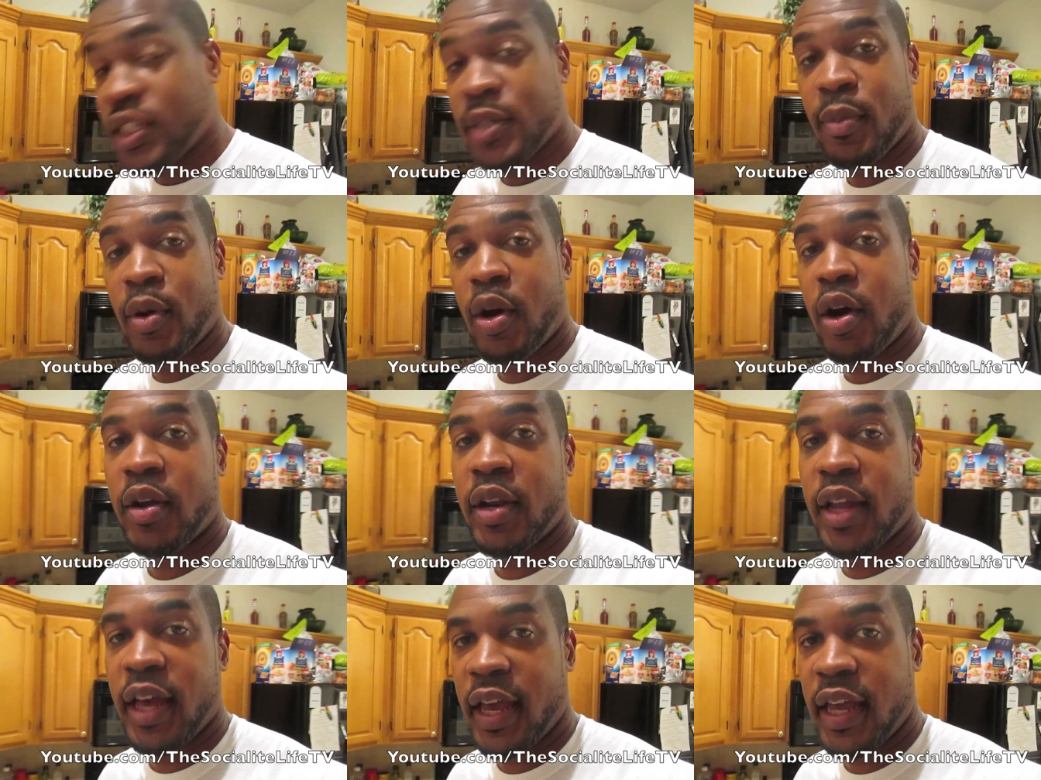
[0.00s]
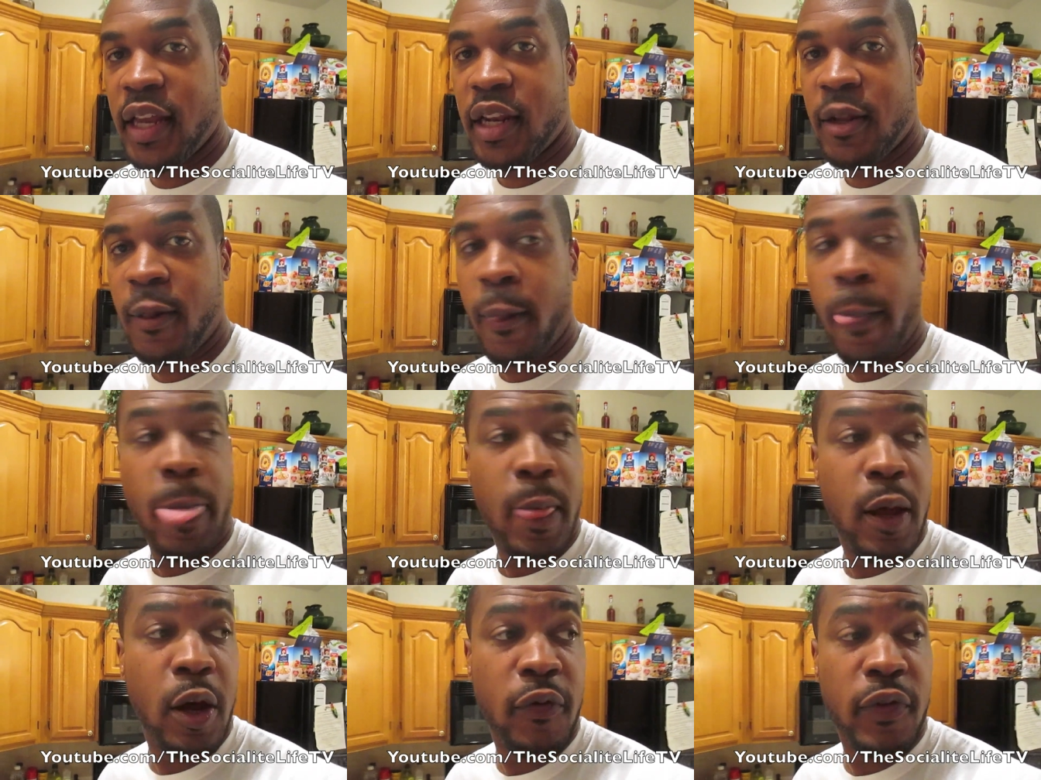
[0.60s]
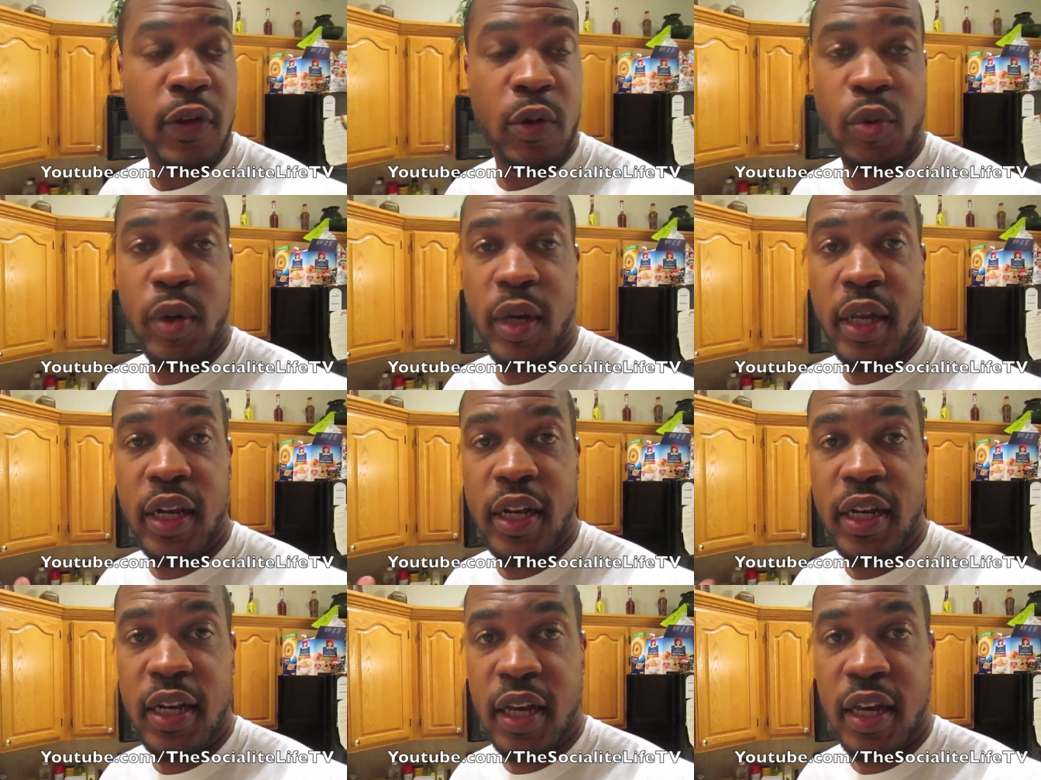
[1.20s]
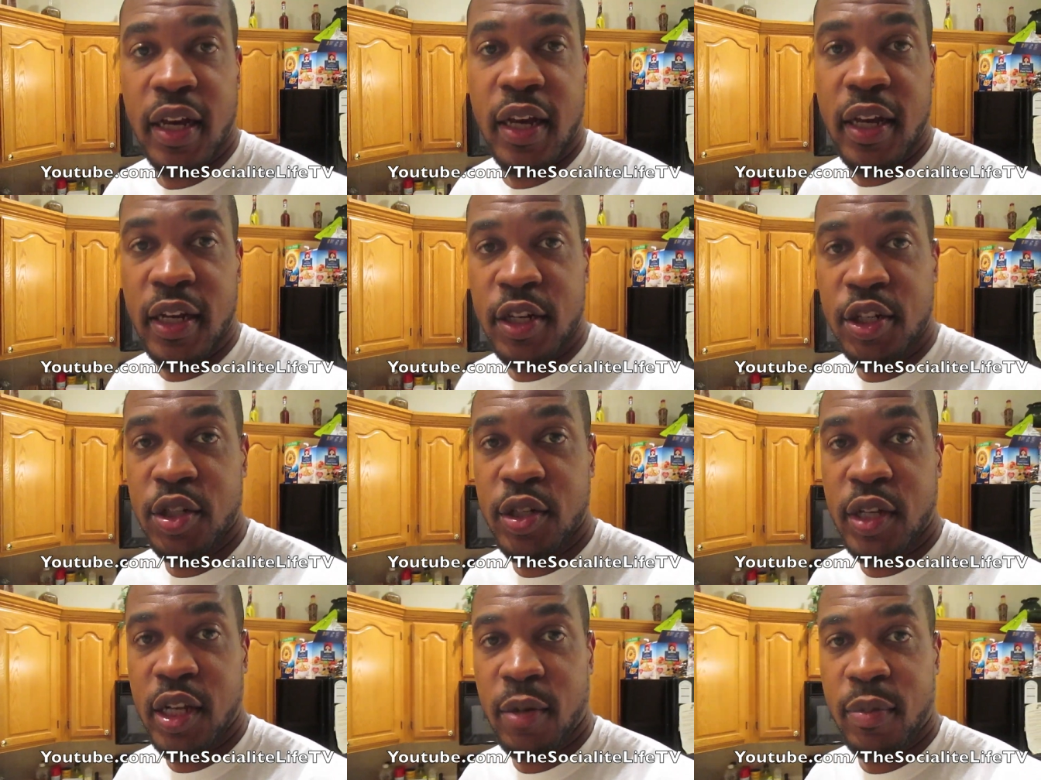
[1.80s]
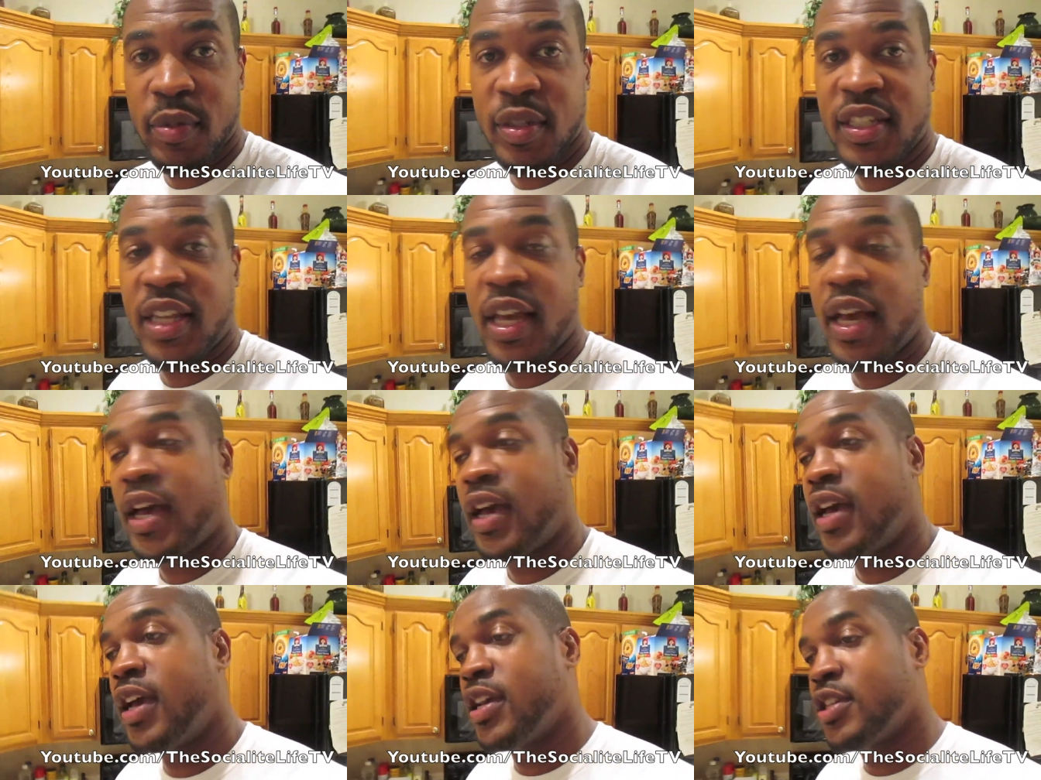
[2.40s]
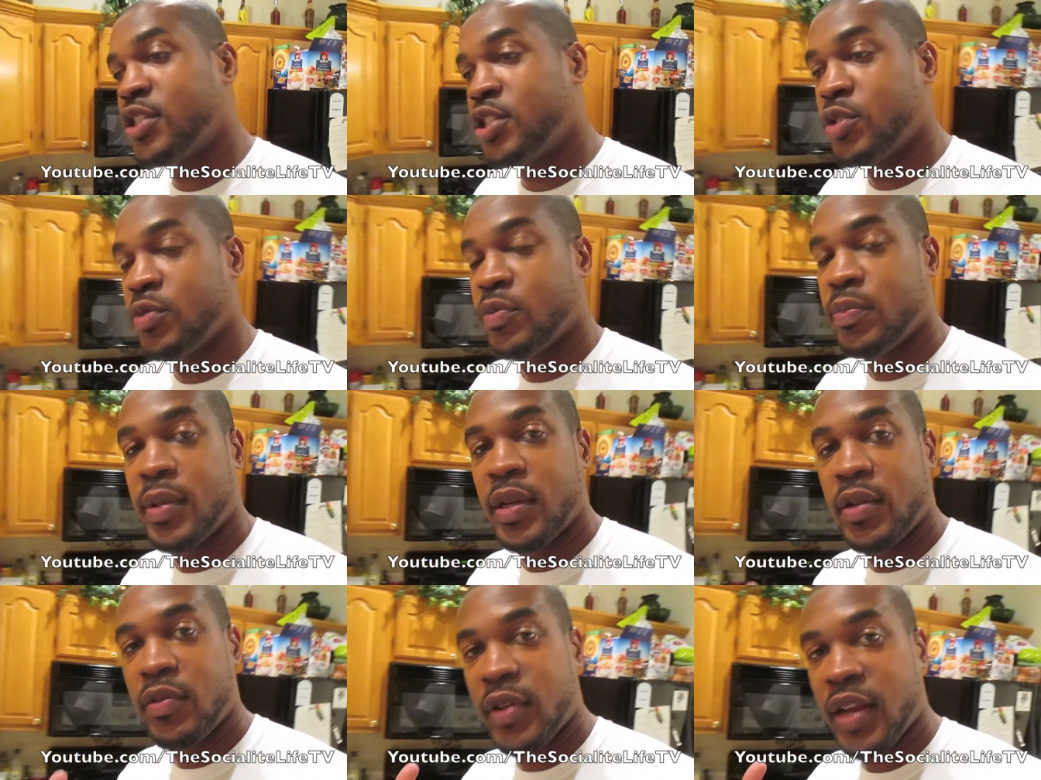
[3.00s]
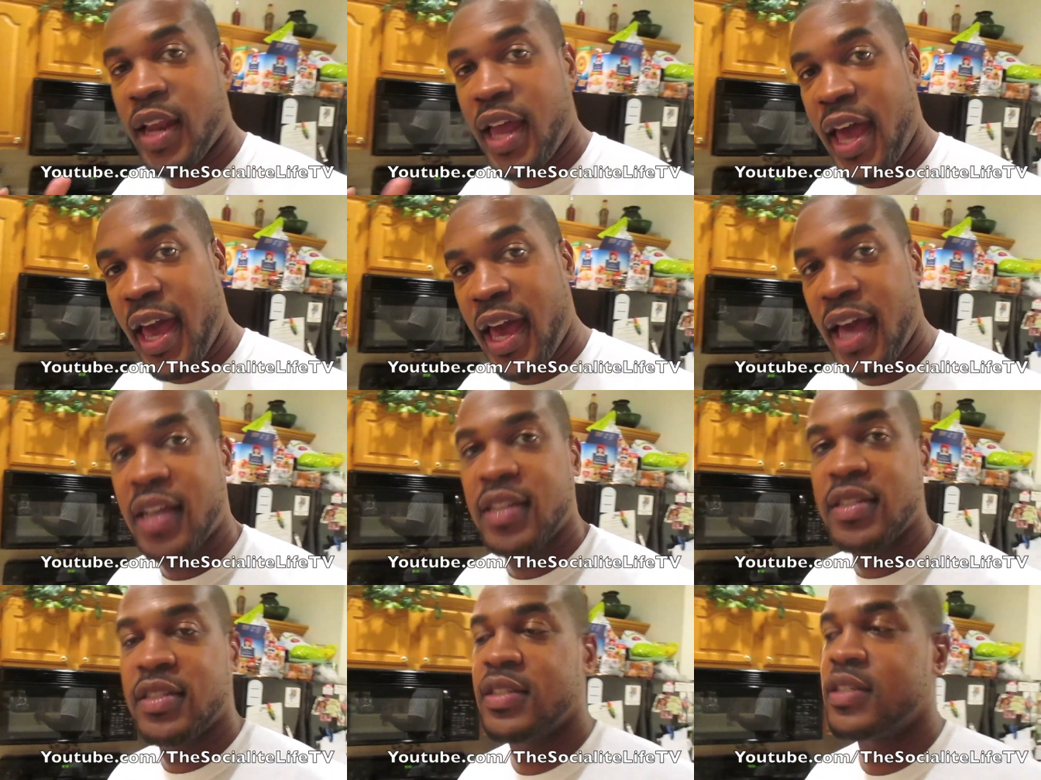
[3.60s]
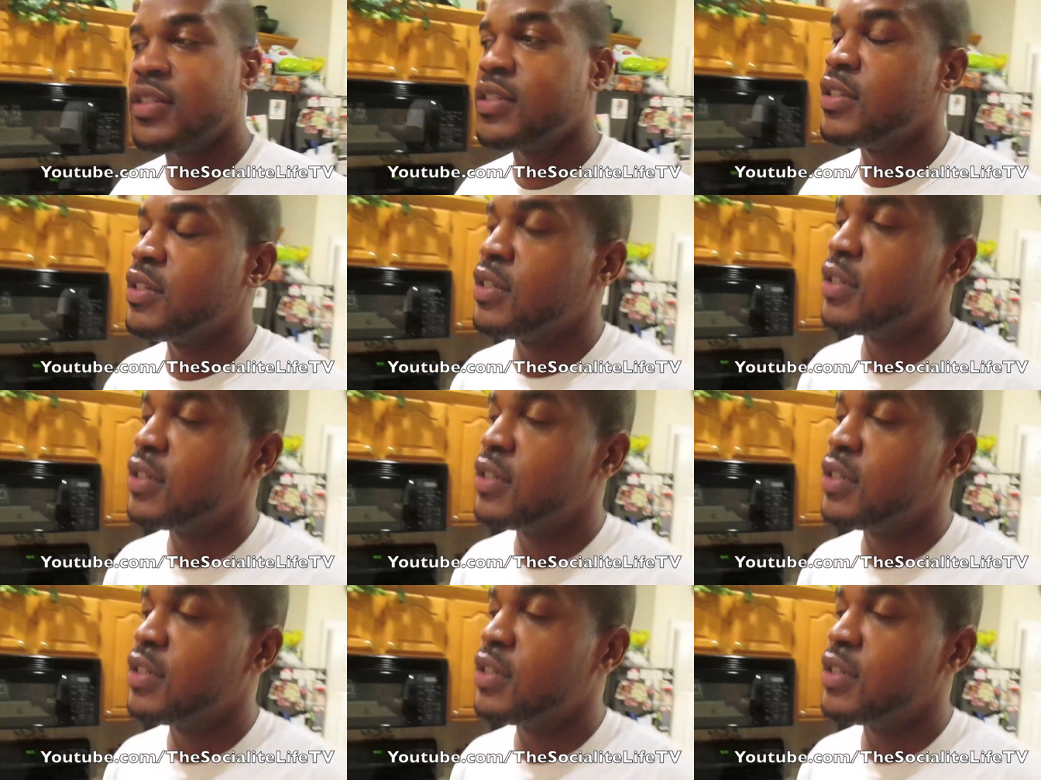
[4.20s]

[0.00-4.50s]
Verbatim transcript: tomorrow night. Hopefully we'll get it done. She'll get a massage. She'll be relaxed.